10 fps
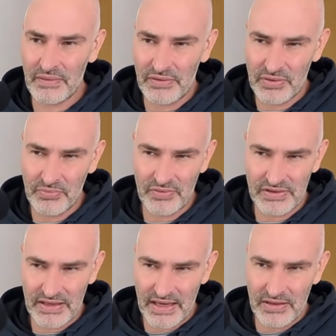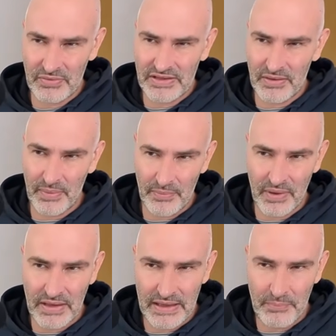So first inaccuracy on my
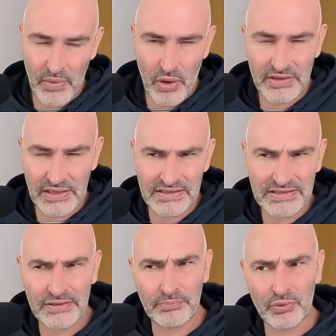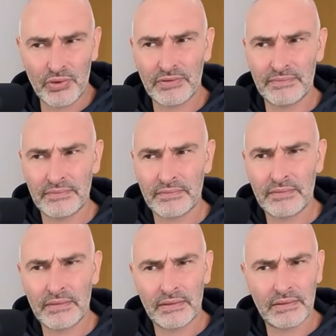part, he blocks his c-pawn.
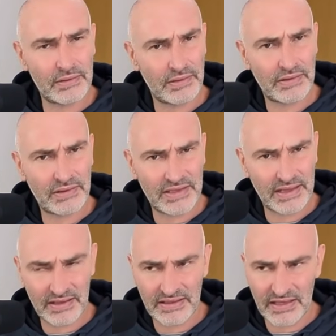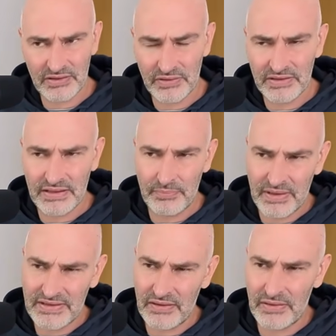Second inaccuracy, he
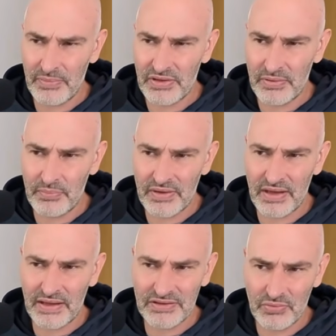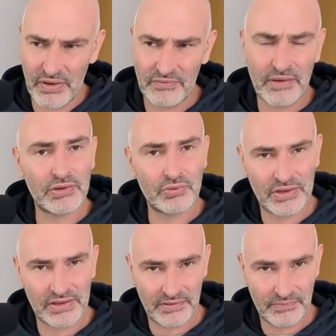brings out the bishop on the light square very
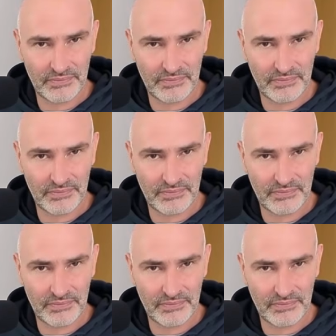quickly.